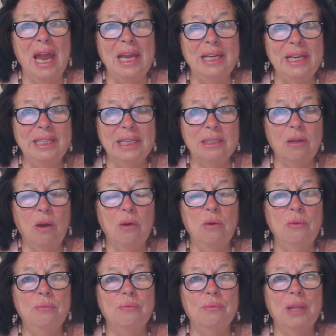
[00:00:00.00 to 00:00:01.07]
I let it
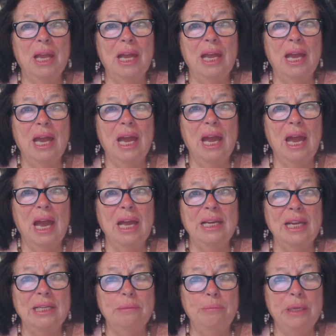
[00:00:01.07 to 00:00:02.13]
go. I
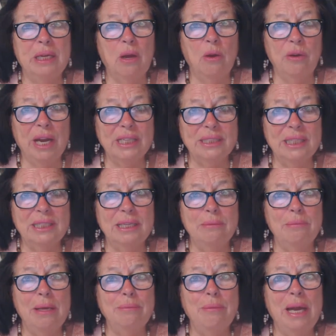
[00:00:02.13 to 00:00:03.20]
let it be corrected
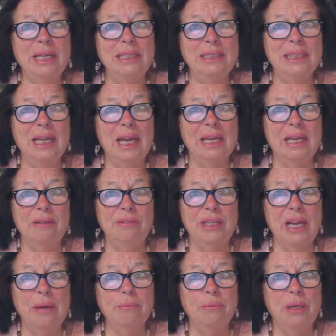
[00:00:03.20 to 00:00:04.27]
in my mind. I give
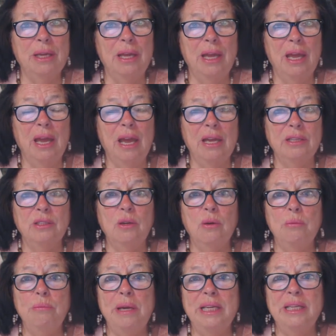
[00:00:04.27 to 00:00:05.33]
it up.
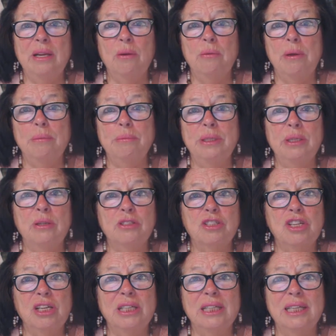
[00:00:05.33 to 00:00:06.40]
No men, no women, no
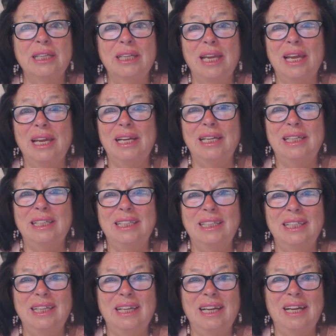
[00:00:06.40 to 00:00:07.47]
children,
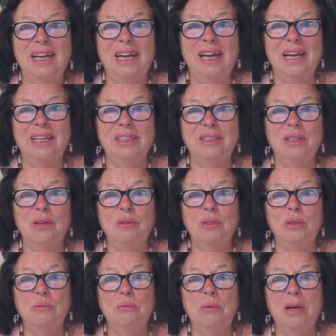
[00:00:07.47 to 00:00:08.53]
no
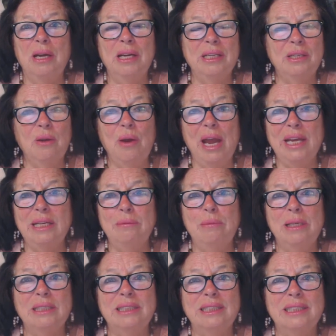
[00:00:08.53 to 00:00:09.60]

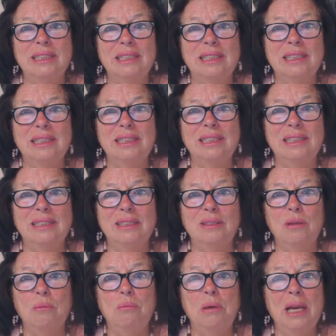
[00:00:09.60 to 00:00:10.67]
animals,
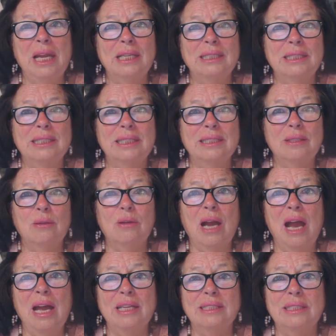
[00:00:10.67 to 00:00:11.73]
no plants, no
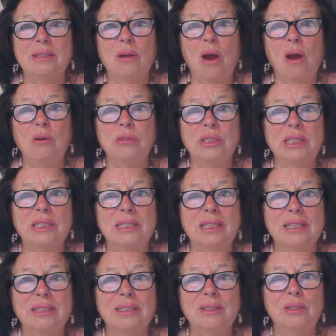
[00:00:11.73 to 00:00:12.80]
cars, no houses,
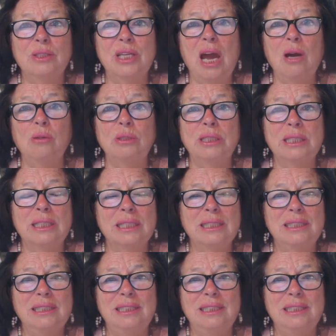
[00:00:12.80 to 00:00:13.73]
no towns.